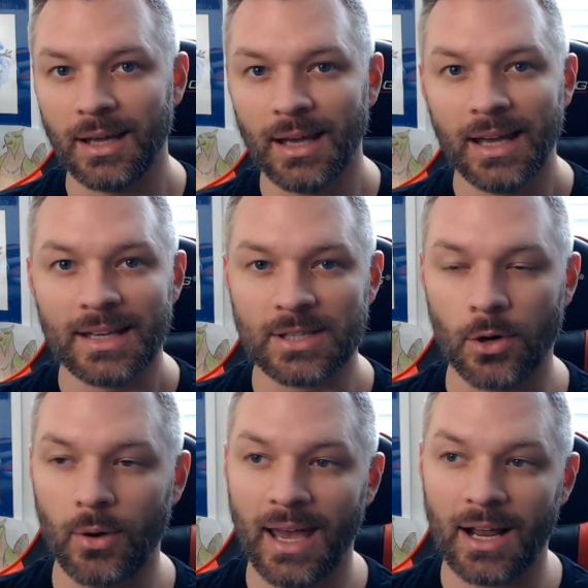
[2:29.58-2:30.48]

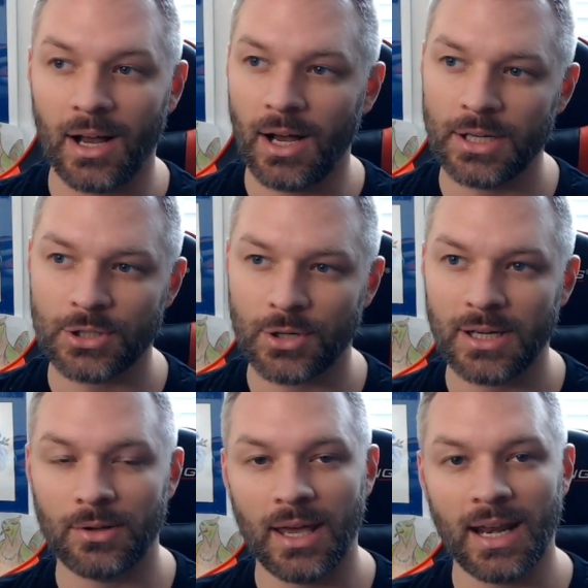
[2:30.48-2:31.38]
So at 100,
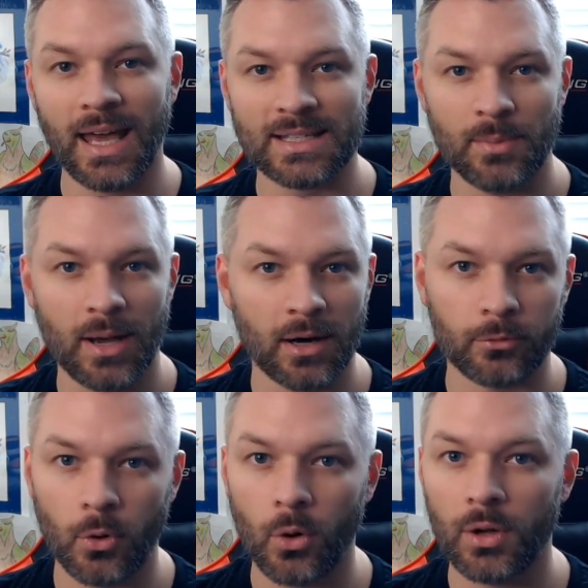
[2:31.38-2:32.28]
you get X amount of
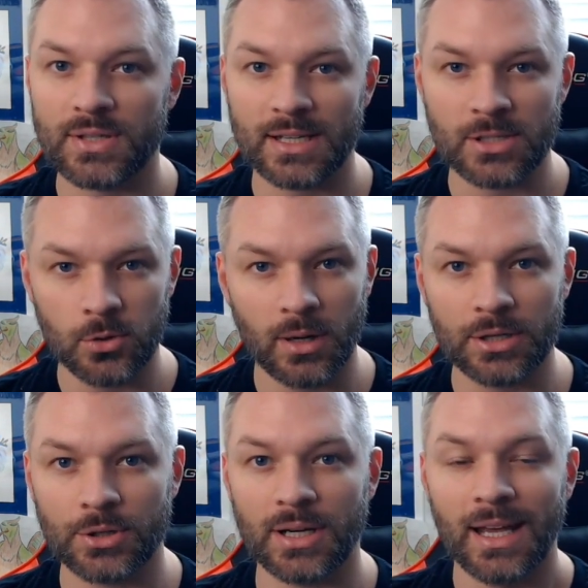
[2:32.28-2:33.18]
rolls, at
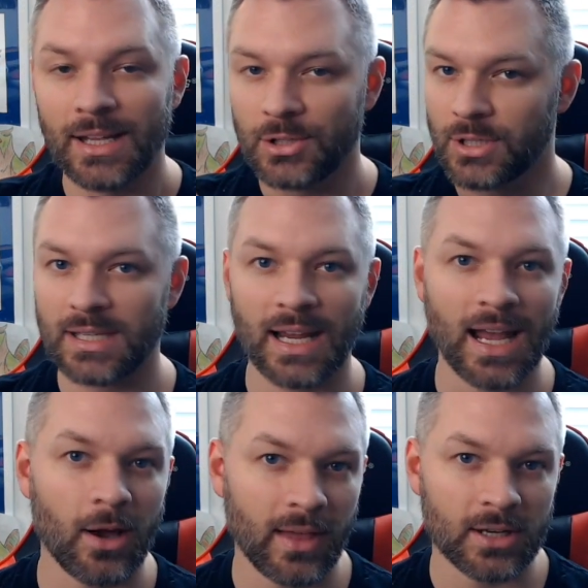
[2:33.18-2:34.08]
200, just like
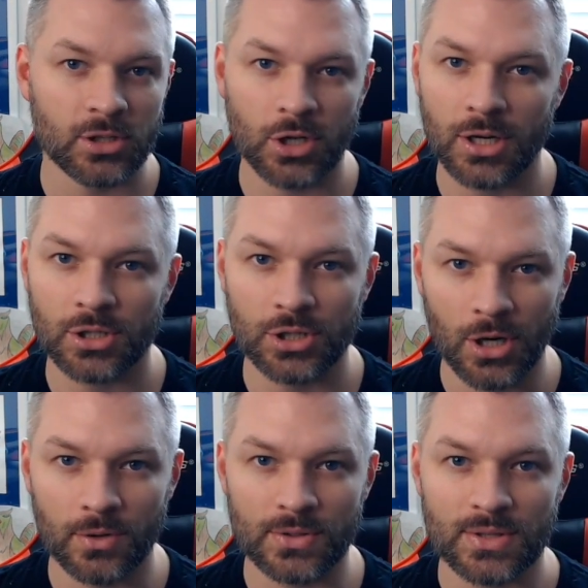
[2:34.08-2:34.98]
how that chart
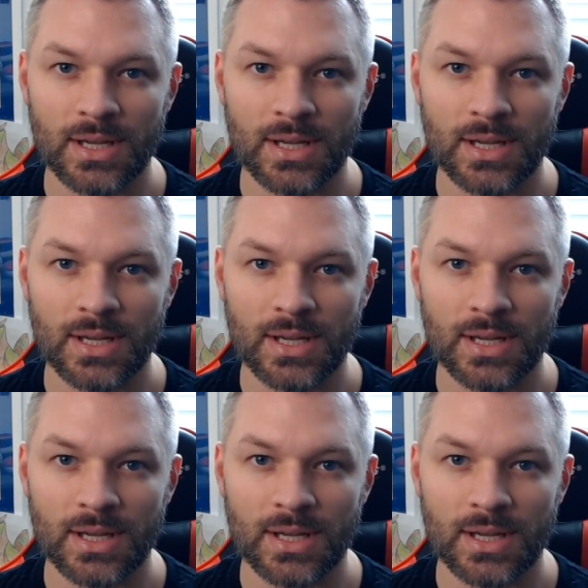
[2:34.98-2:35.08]
shows.